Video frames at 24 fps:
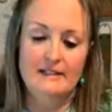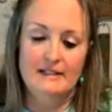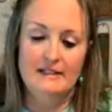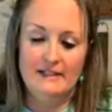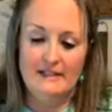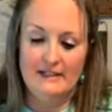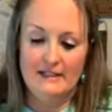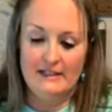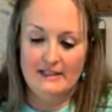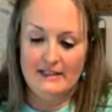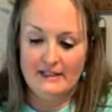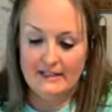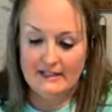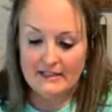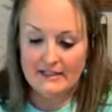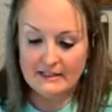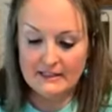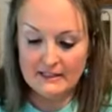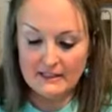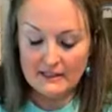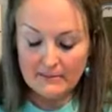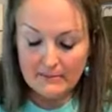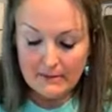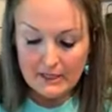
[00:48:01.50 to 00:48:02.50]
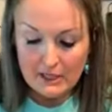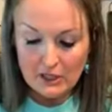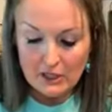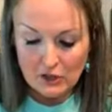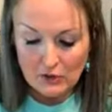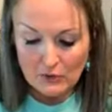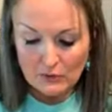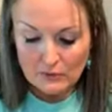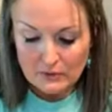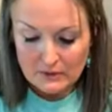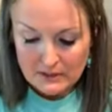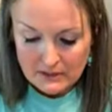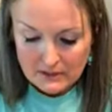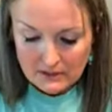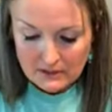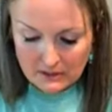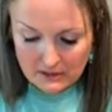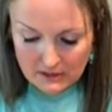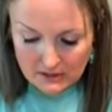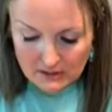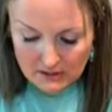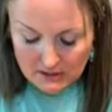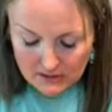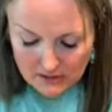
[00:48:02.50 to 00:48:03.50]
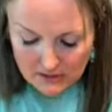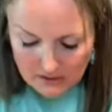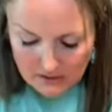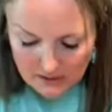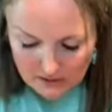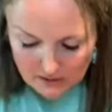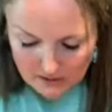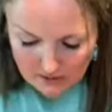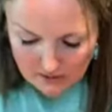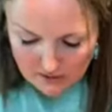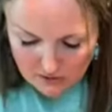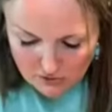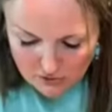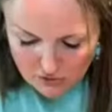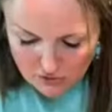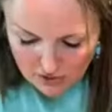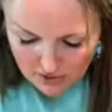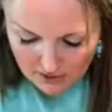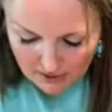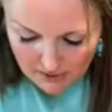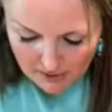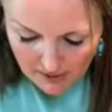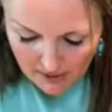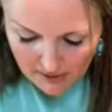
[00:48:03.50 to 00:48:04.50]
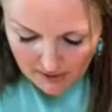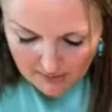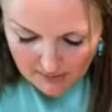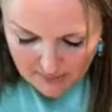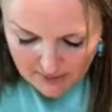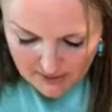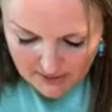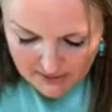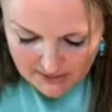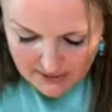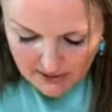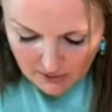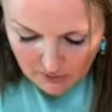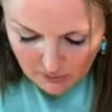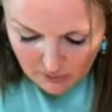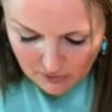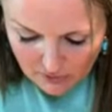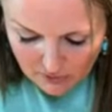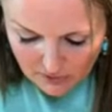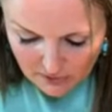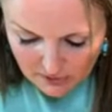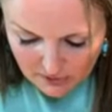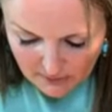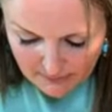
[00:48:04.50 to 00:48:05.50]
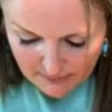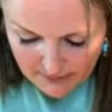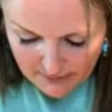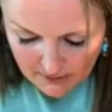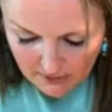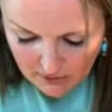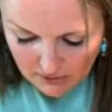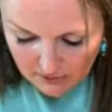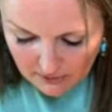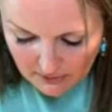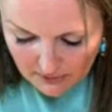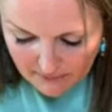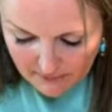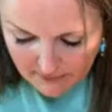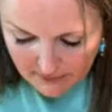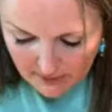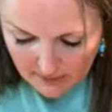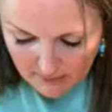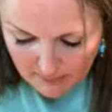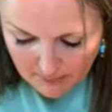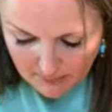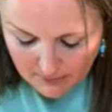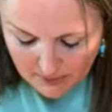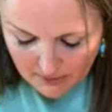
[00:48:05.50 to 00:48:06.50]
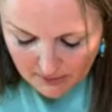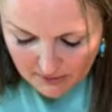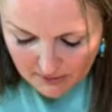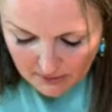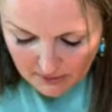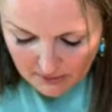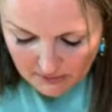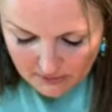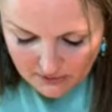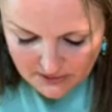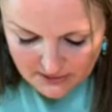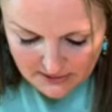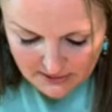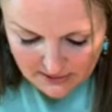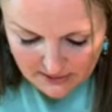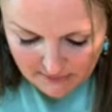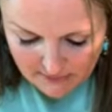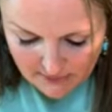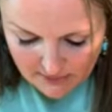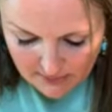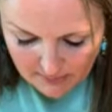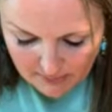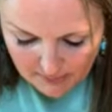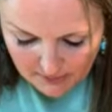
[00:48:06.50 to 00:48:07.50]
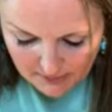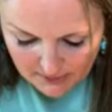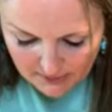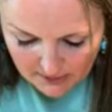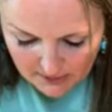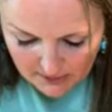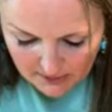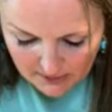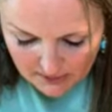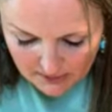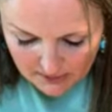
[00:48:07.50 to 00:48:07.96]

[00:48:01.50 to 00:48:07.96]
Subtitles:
I think it's going to be cute. Should I aim it down a little bit or leave it up? I think I'll just leave it up like that.